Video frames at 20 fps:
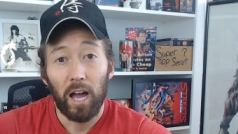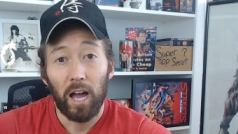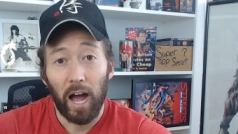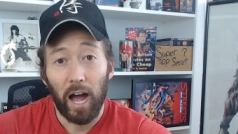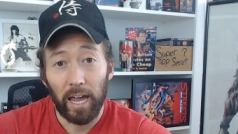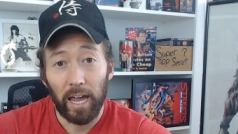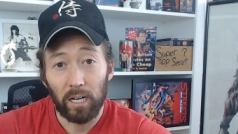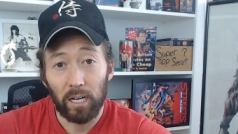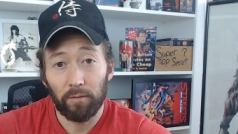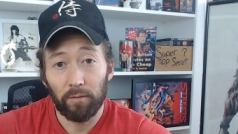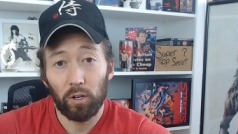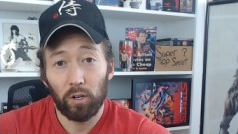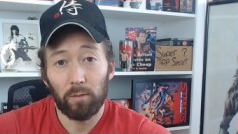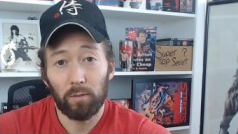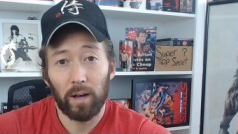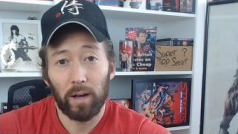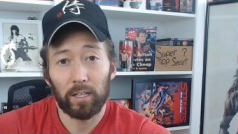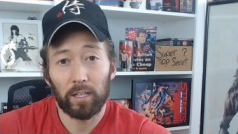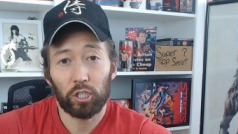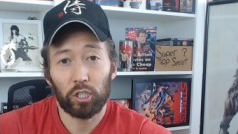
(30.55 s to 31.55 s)
I interviewed him
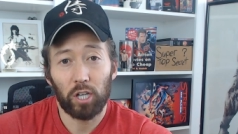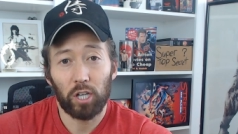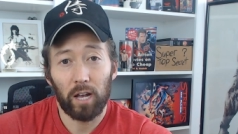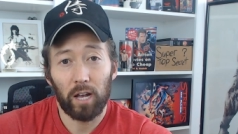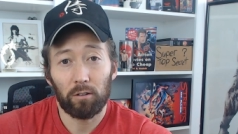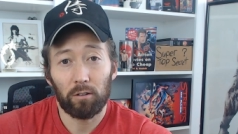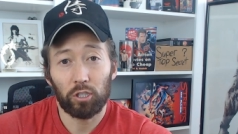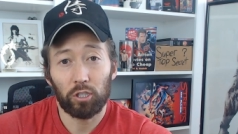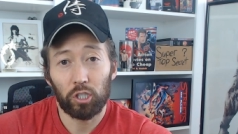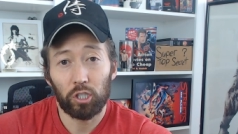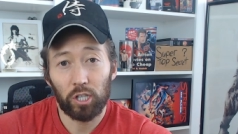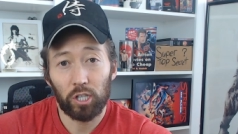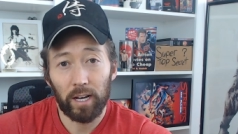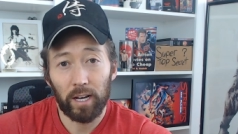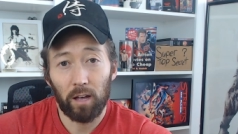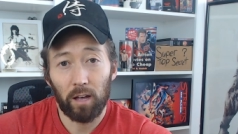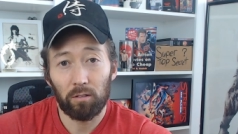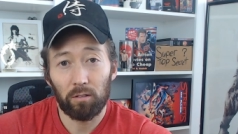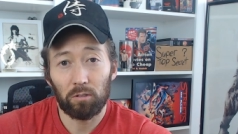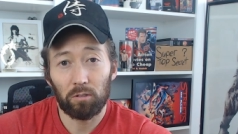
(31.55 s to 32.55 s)
on the channel. You should
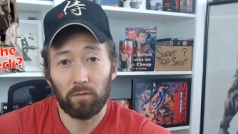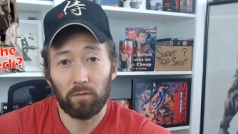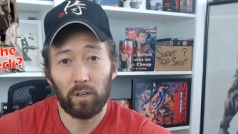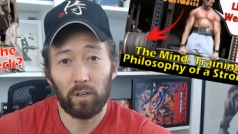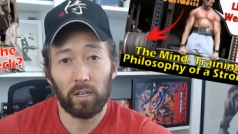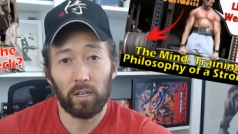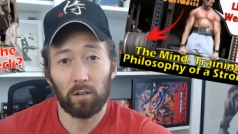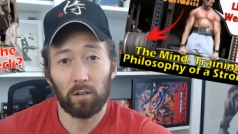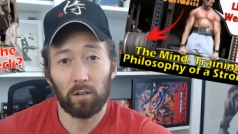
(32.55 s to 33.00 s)
check out those videos.